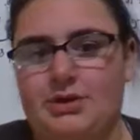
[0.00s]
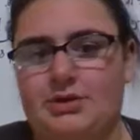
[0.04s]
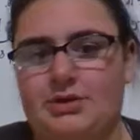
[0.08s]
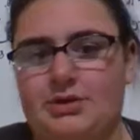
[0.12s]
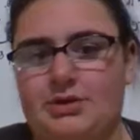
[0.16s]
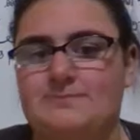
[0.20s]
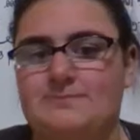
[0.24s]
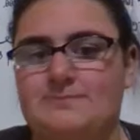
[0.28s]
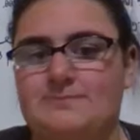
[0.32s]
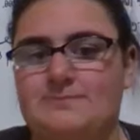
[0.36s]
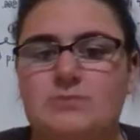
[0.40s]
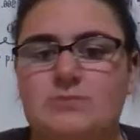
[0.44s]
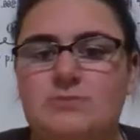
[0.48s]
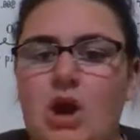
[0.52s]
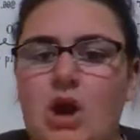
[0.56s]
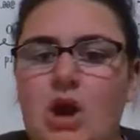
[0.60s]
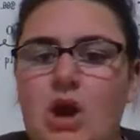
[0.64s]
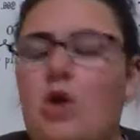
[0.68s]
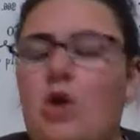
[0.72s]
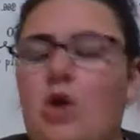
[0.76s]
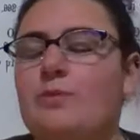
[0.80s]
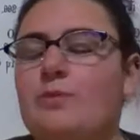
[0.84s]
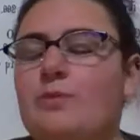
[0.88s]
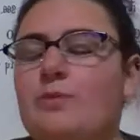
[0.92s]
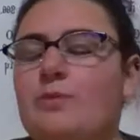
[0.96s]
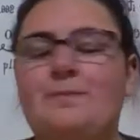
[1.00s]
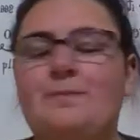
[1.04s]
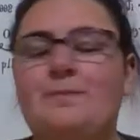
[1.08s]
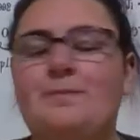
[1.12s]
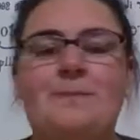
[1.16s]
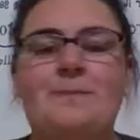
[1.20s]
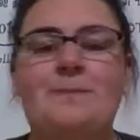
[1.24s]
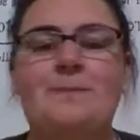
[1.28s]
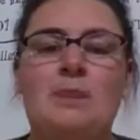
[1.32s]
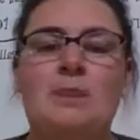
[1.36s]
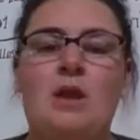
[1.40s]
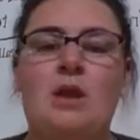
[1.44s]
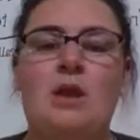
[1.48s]
goat,
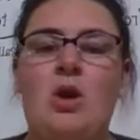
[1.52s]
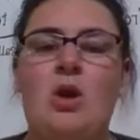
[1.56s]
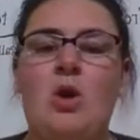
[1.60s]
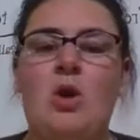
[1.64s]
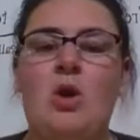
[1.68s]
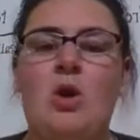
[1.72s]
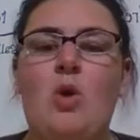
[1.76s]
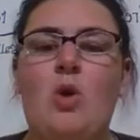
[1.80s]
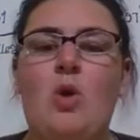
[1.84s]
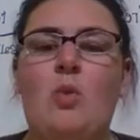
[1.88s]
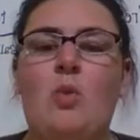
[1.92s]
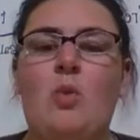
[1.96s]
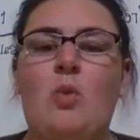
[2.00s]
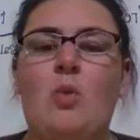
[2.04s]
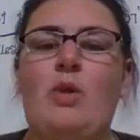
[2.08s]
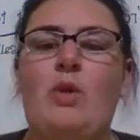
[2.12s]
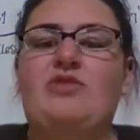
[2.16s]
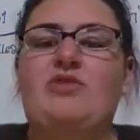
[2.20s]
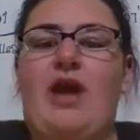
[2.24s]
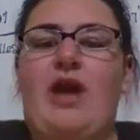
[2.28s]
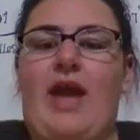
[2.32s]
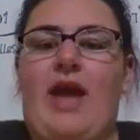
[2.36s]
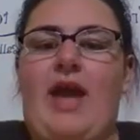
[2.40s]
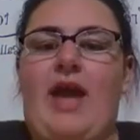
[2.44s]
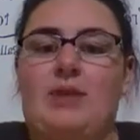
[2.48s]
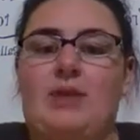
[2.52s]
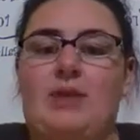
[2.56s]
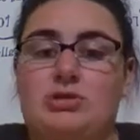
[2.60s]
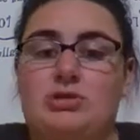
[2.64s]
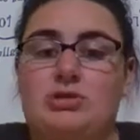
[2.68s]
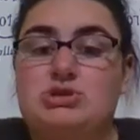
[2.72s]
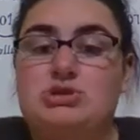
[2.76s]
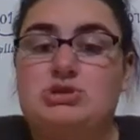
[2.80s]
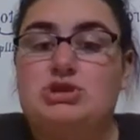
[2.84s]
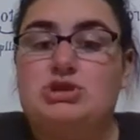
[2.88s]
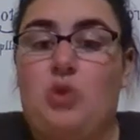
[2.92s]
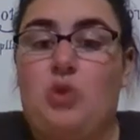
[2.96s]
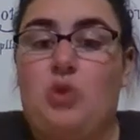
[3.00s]
whatever animal is
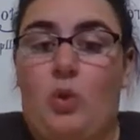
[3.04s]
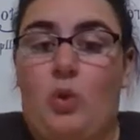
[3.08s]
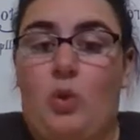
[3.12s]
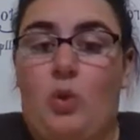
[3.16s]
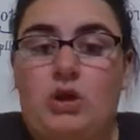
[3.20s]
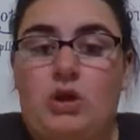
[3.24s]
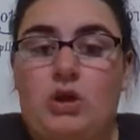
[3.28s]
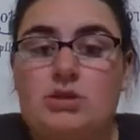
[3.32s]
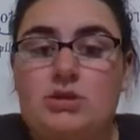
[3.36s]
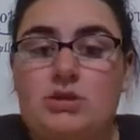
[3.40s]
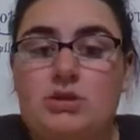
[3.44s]
yours.